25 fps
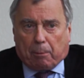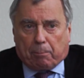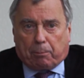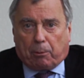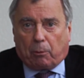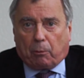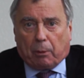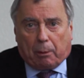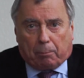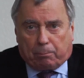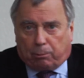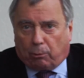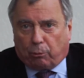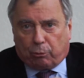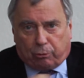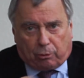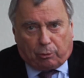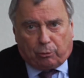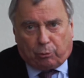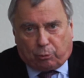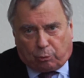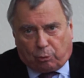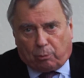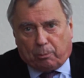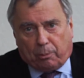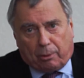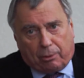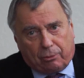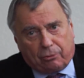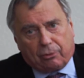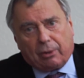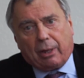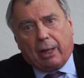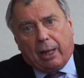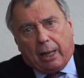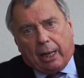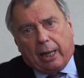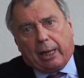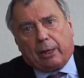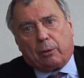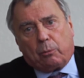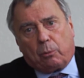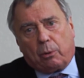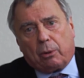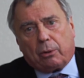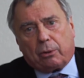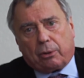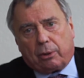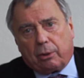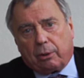people were both consumers and
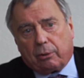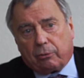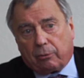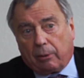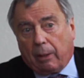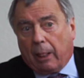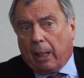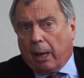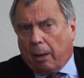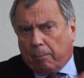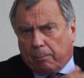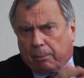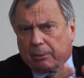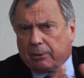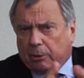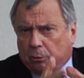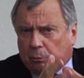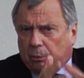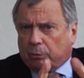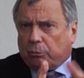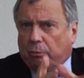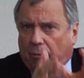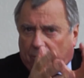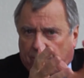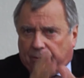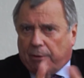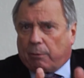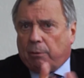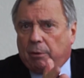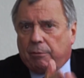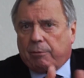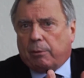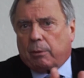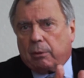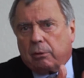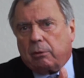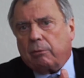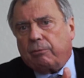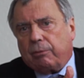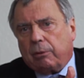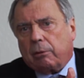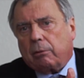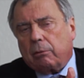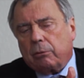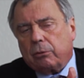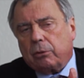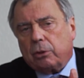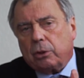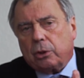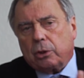workers, but this was a very, very
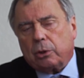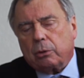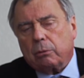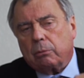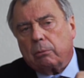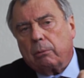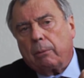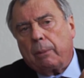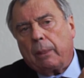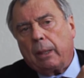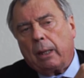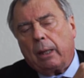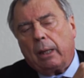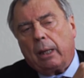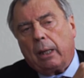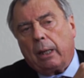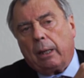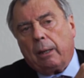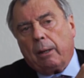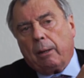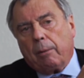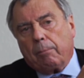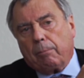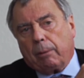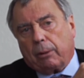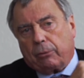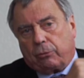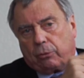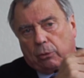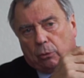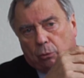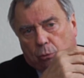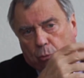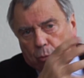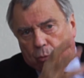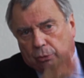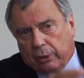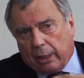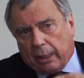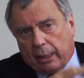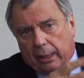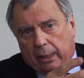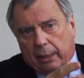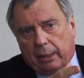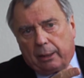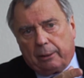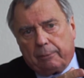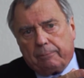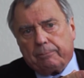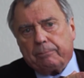difficult issue. But
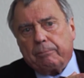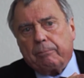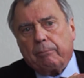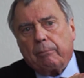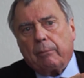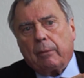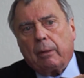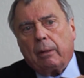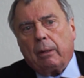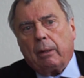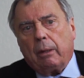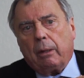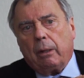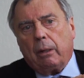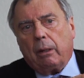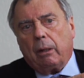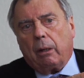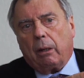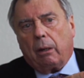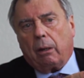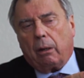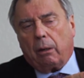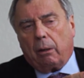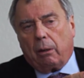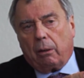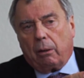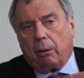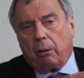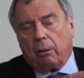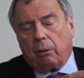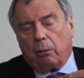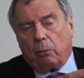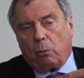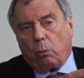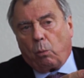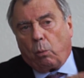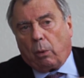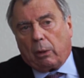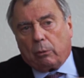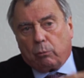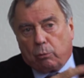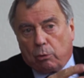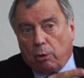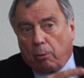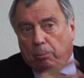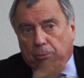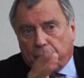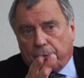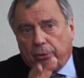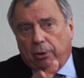today, what
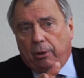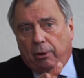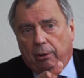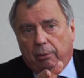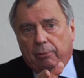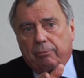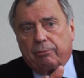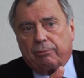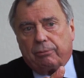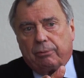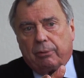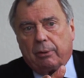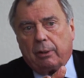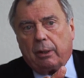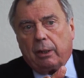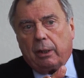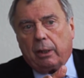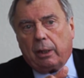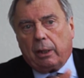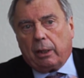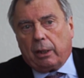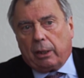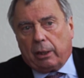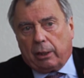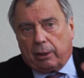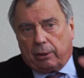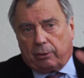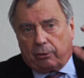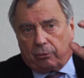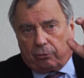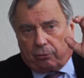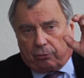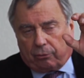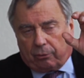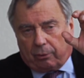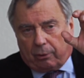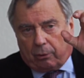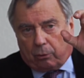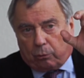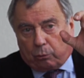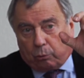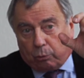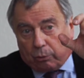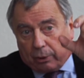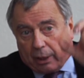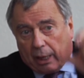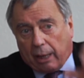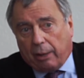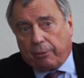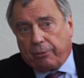we observe is,
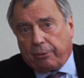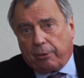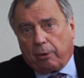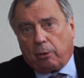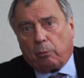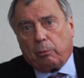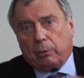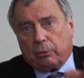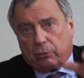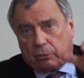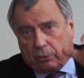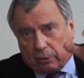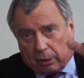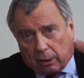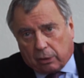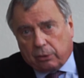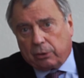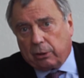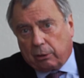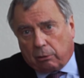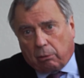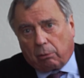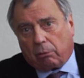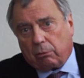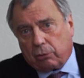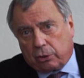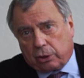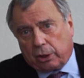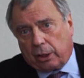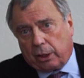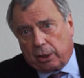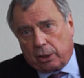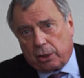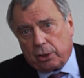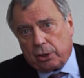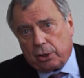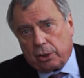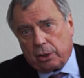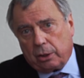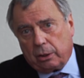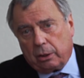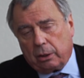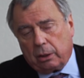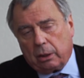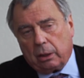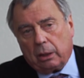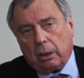together with technical change,